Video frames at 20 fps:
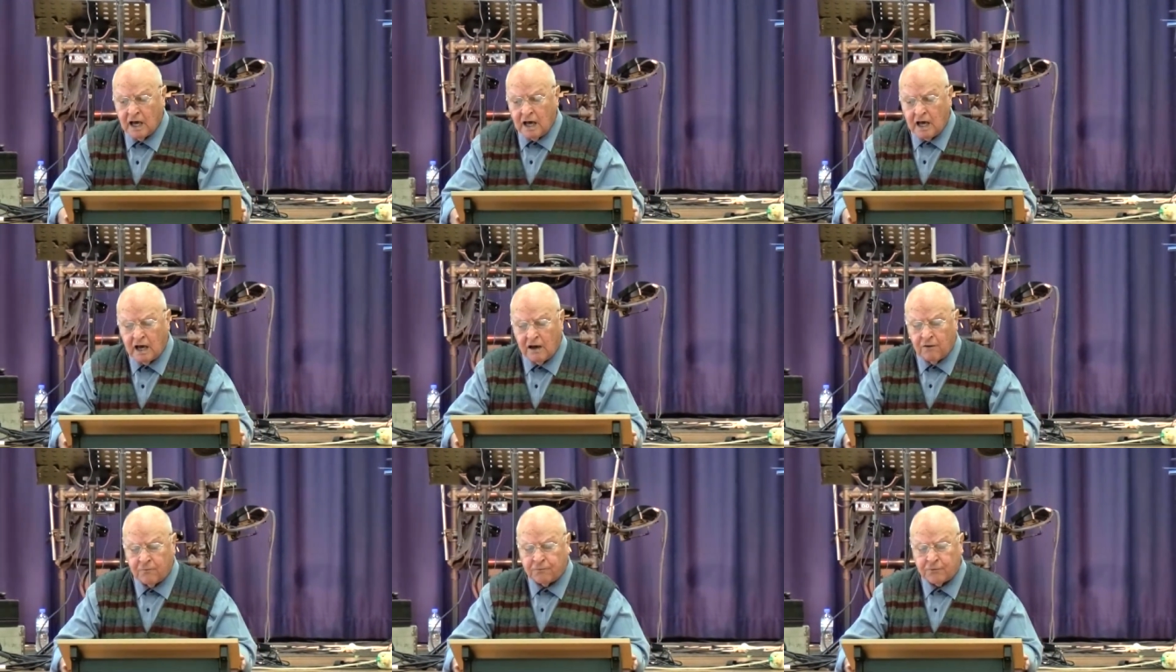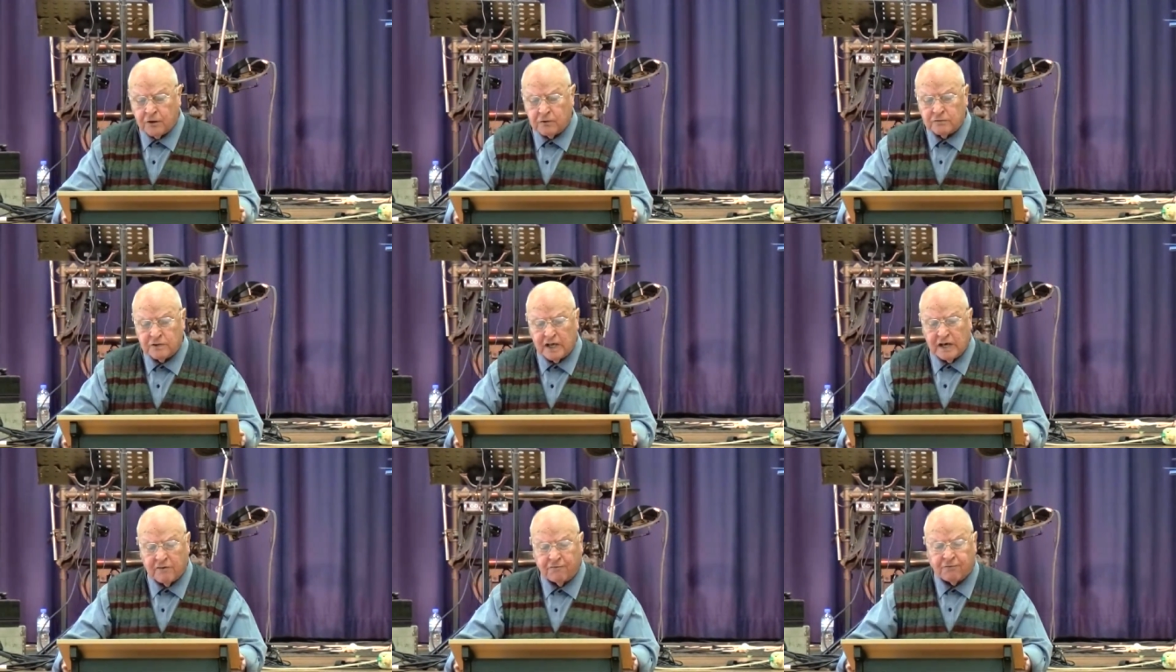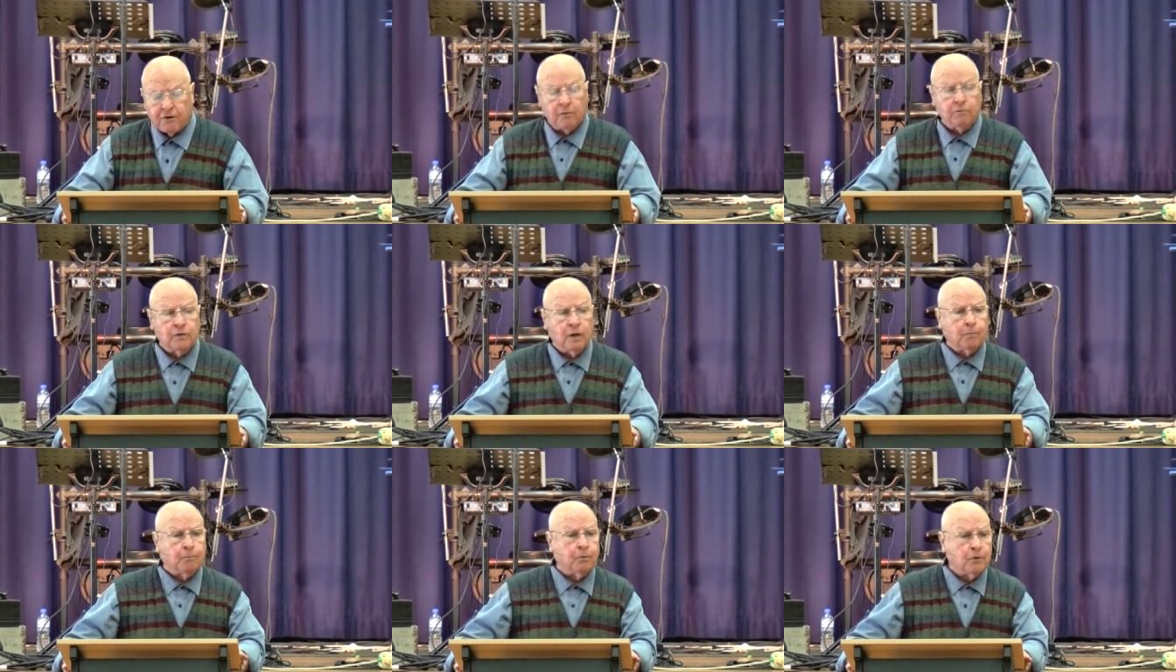uh, from the,
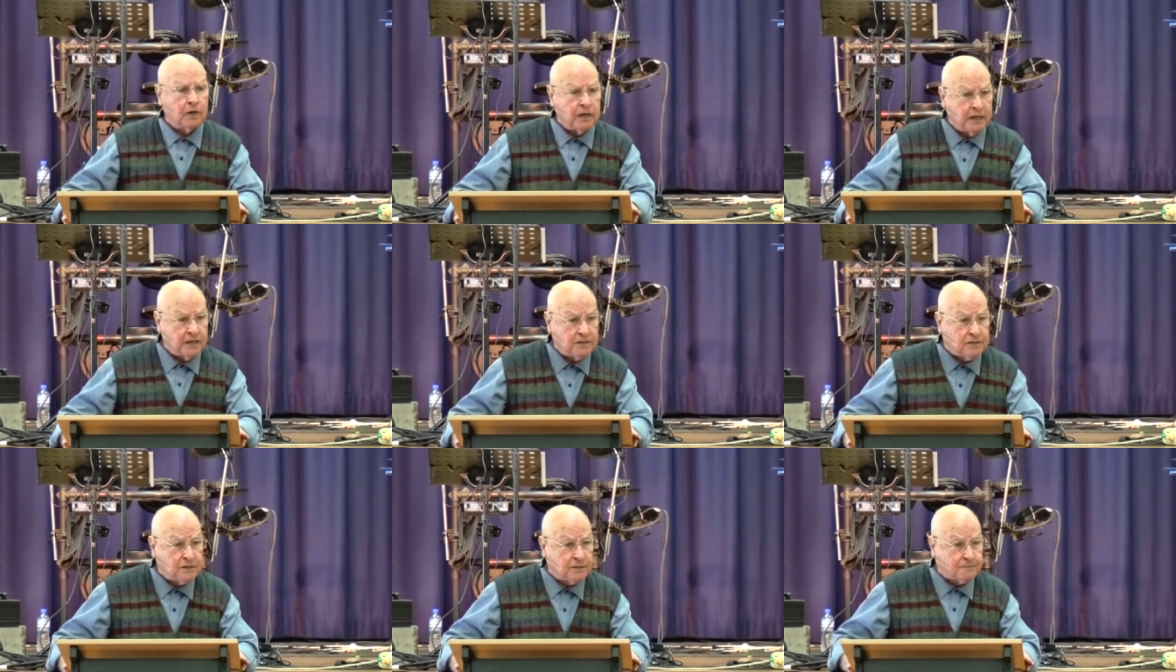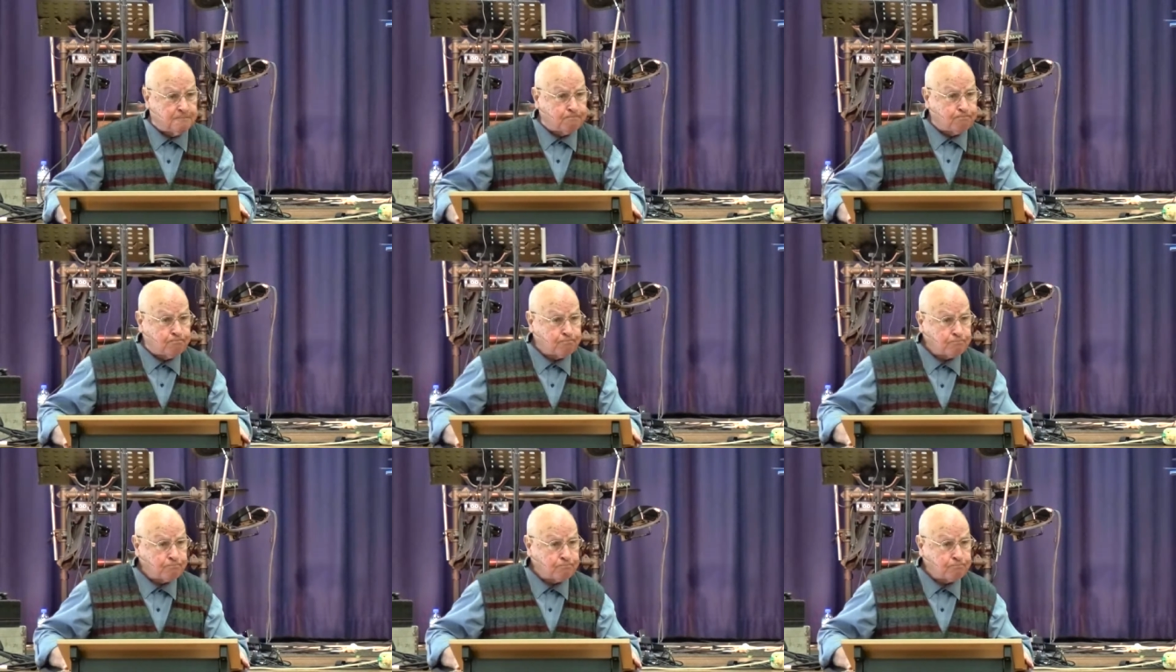from the police